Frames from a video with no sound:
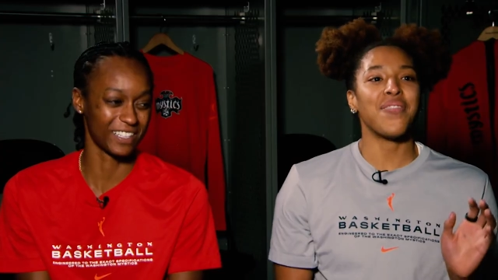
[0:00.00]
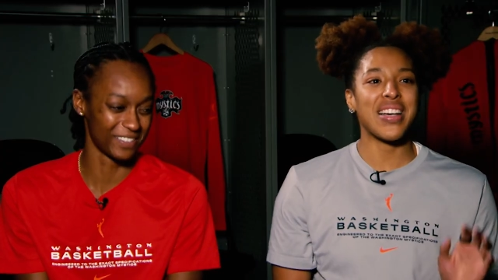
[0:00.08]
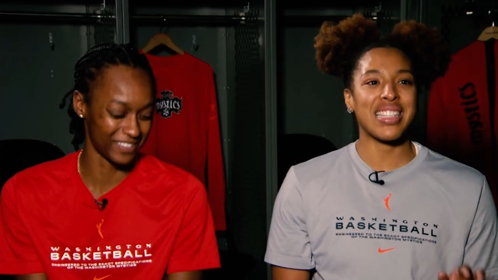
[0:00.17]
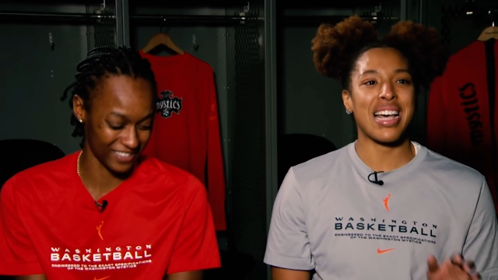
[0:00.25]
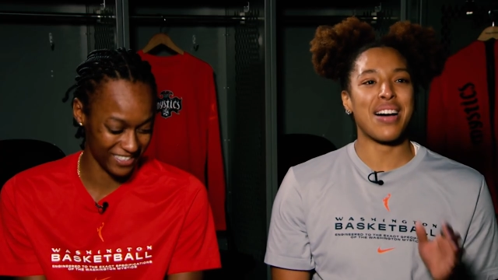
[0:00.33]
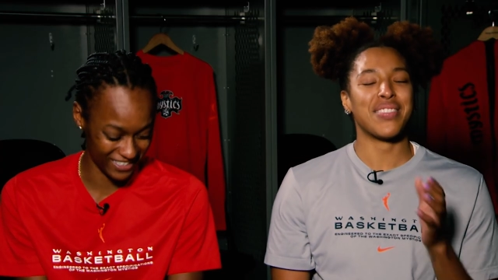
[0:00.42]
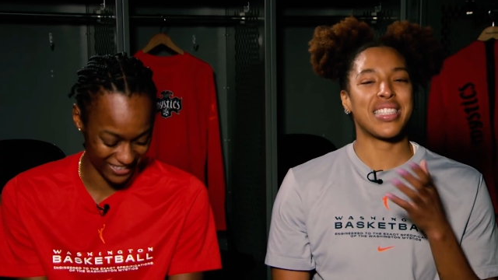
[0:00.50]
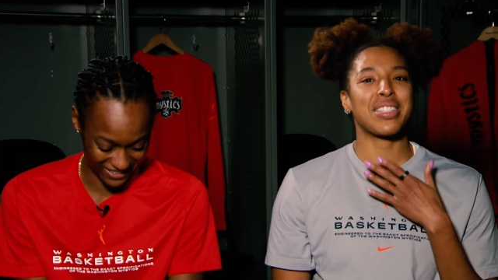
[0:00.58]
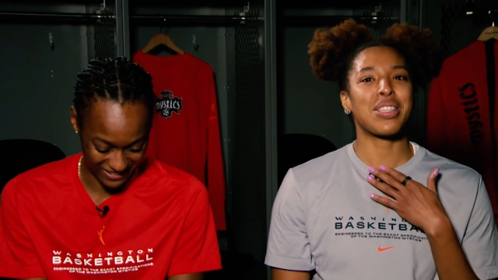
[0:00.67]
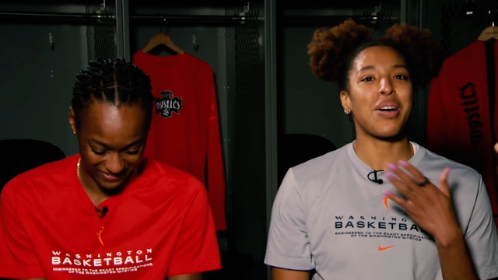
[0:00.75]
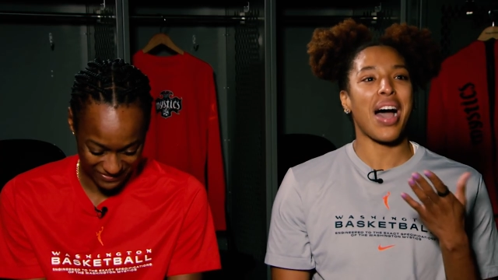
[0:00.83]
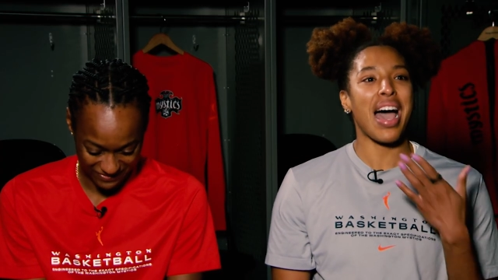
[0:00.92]
Speaker 1: FaceTime. That's she the
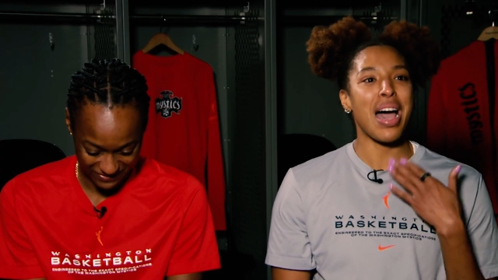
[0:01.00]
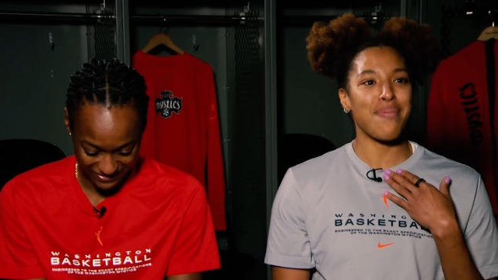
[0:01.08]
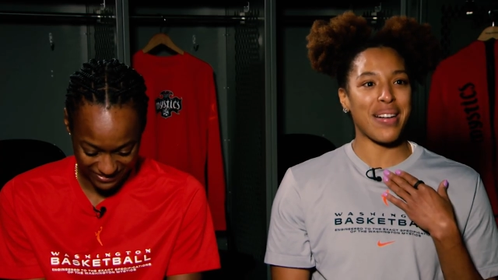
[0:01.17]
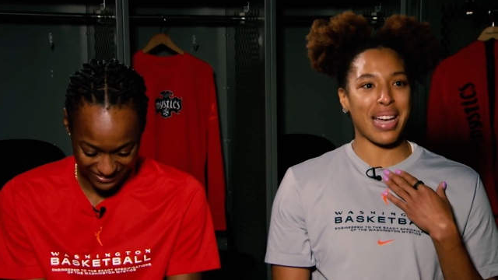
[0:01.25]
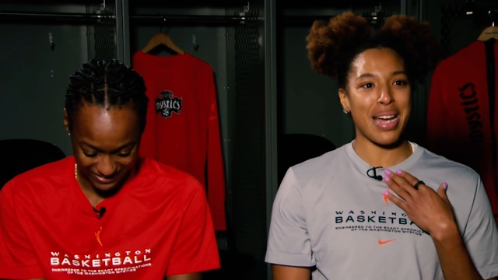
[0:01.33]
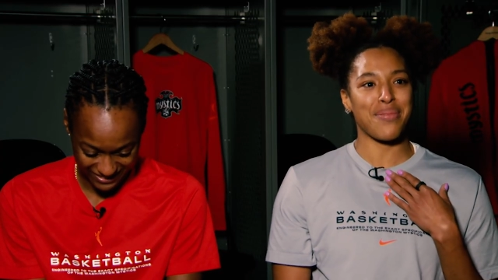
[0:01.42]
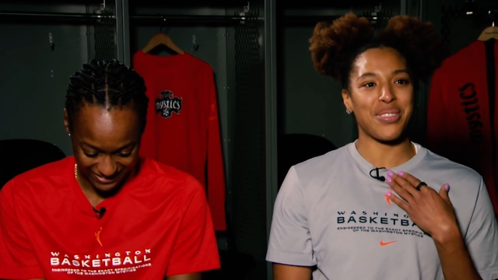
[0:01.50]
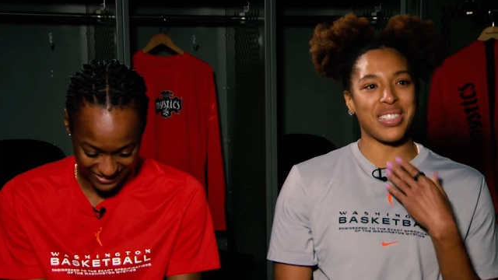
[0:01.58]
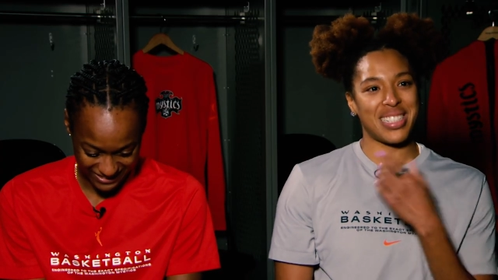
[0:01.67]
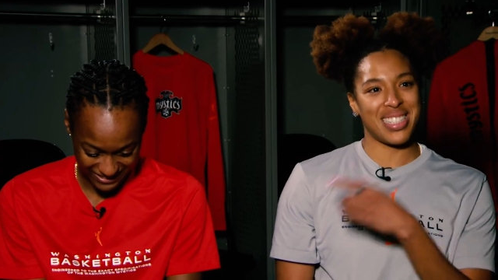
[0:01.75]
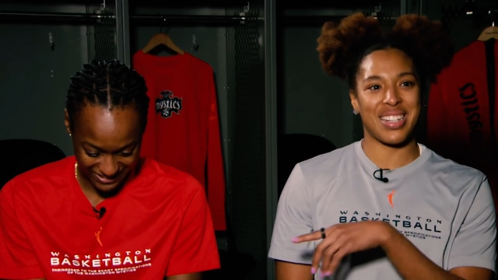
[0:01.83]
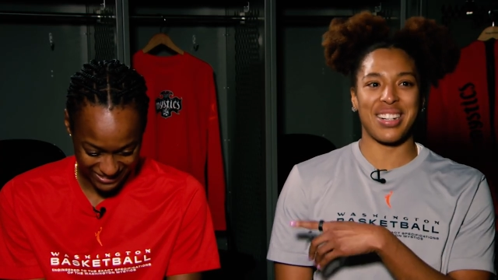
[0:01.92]
best way to do it. I had my camera when she,
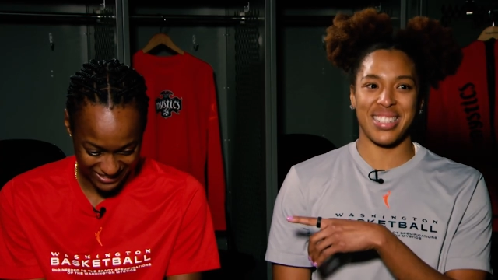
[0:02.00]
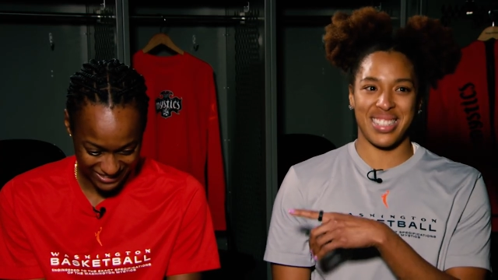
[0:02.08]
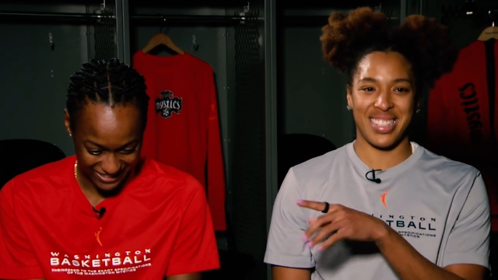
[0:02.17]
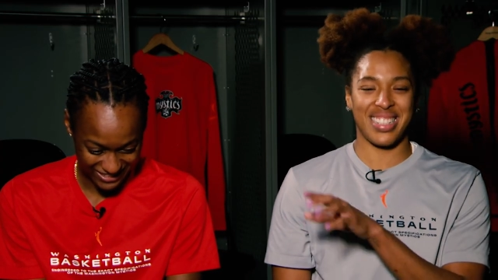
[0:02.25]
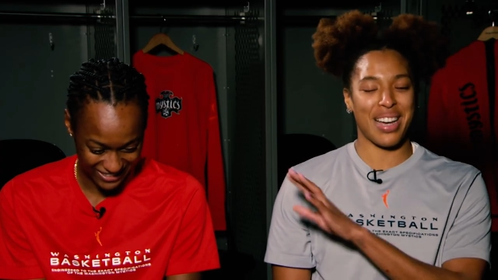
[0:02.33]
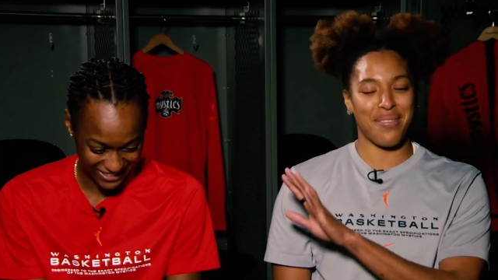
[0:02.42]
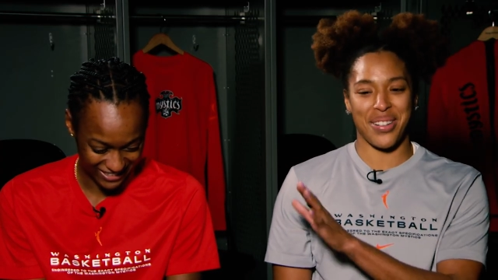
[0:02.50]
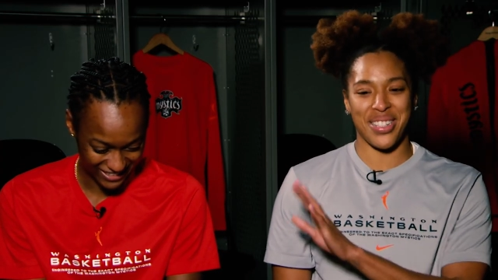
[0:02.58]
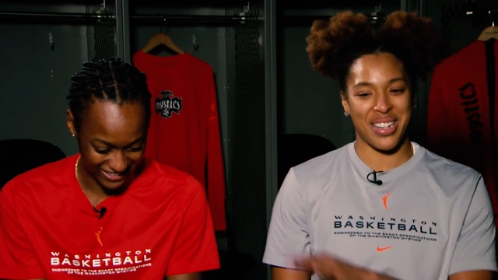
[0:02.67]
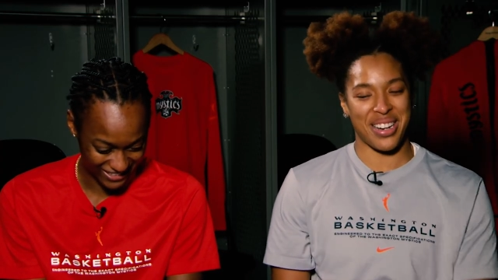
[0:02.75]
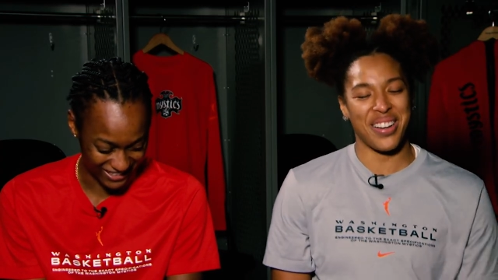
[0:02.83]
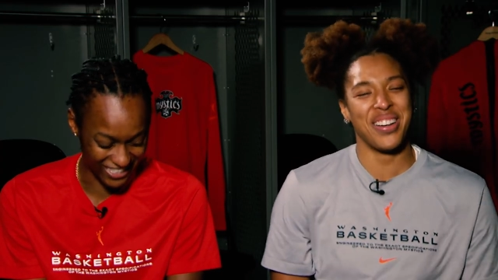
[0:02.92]
turned, her kept hers
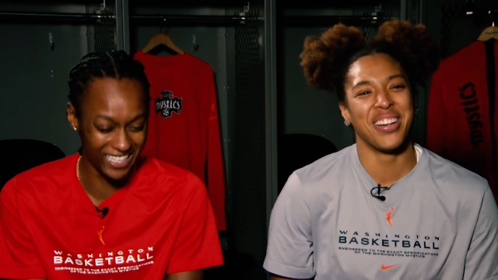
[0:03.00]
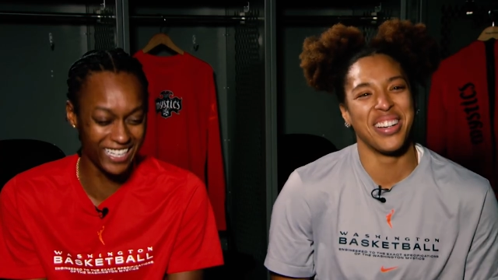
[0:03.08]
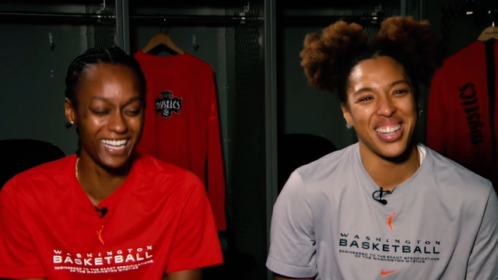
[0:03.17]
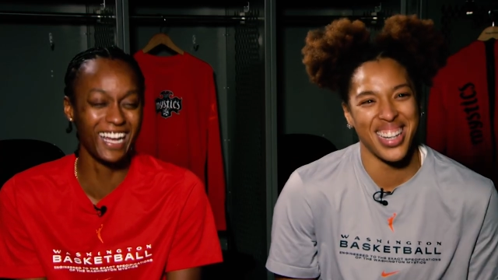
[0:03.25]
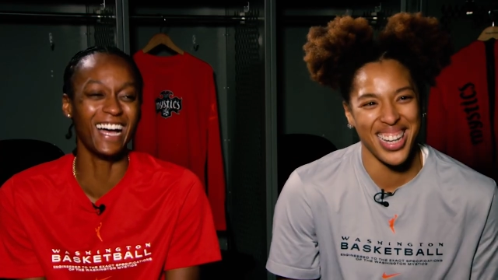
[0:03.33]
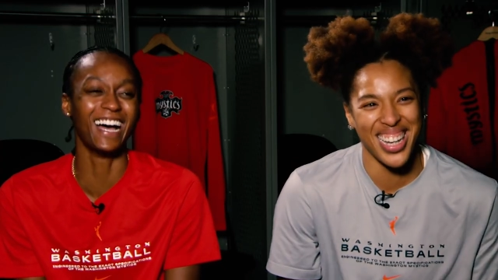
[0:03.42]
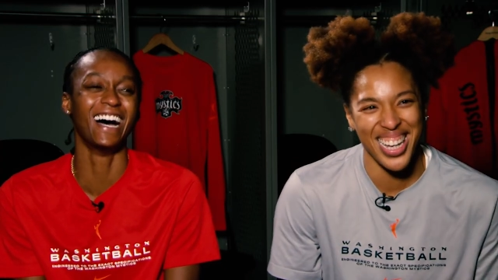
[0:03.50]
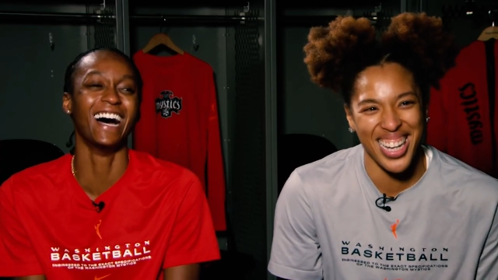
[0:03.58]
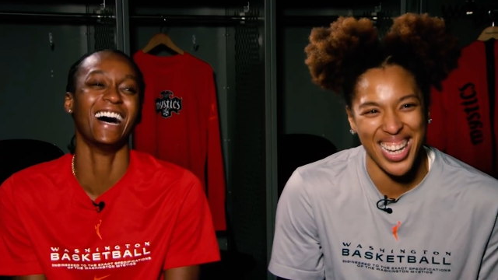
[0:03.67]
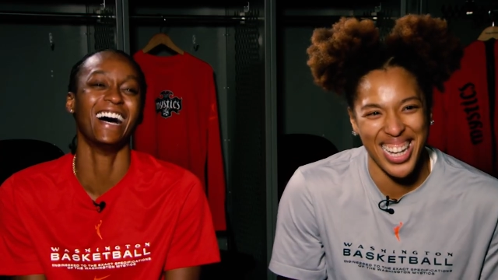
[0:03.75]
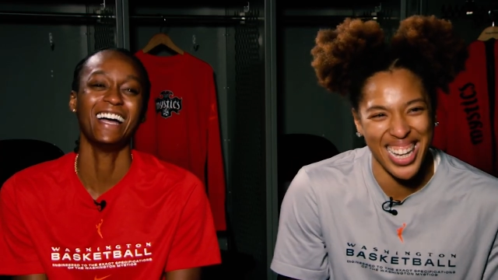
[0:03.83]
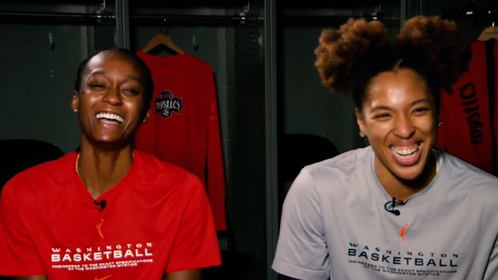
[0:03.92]

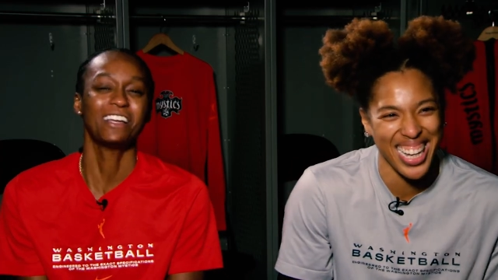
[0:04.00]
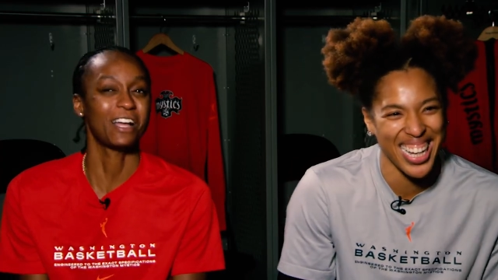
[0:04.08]
off.